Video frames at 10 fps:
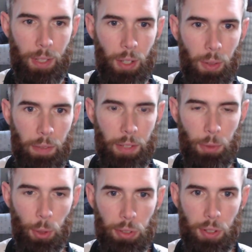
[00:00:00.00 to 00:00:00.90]
heavily
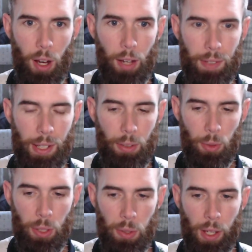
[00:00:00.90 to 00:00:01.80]
roasted coffee, or
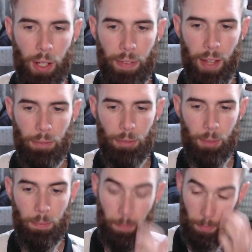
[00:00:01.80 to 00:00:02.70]
you get that from